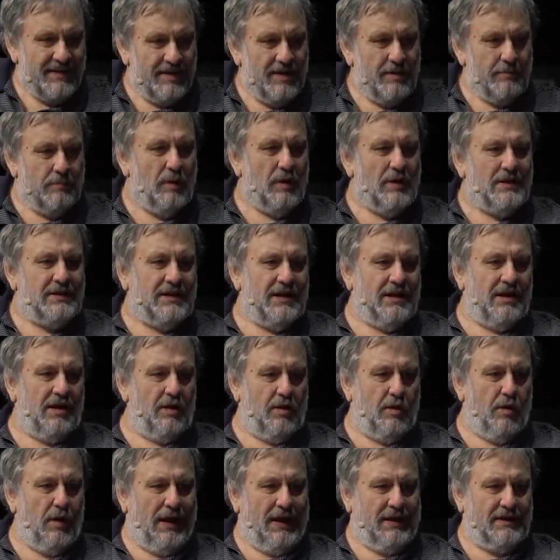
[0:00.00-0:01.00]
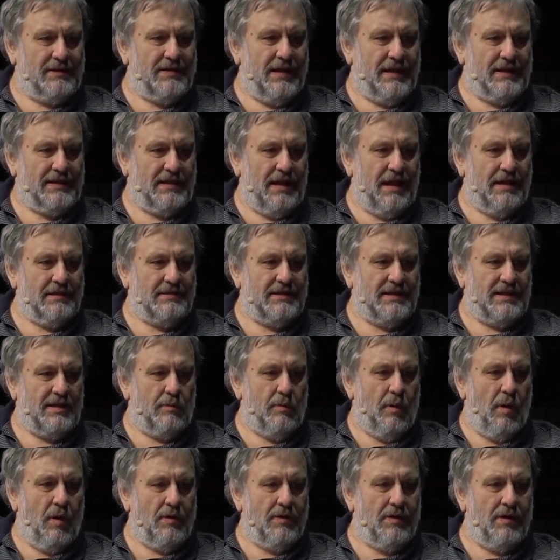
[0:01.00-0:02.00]
political correctness and so
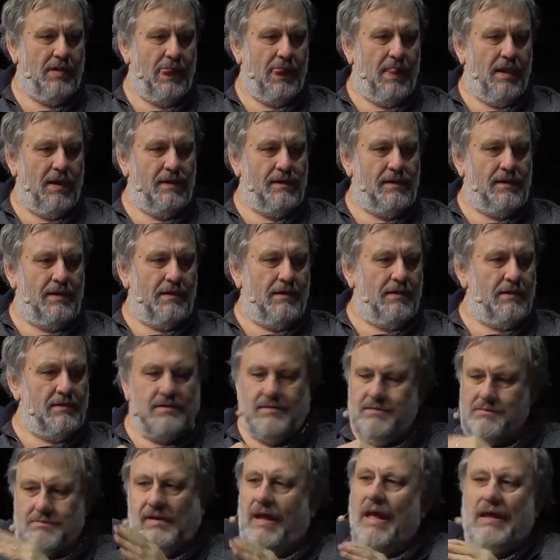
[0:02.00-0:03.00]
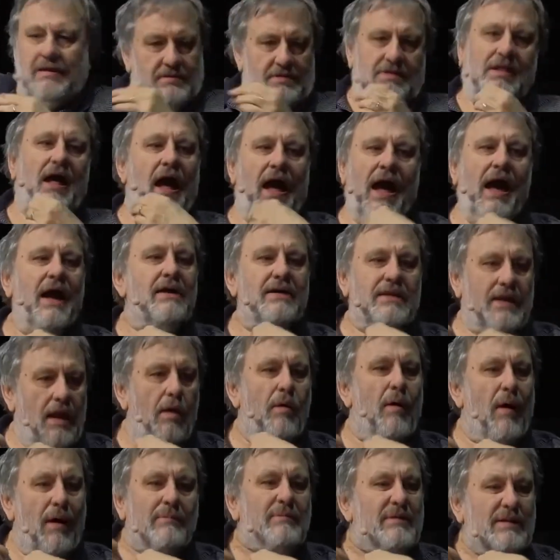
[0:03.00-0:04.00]
on. And now I'm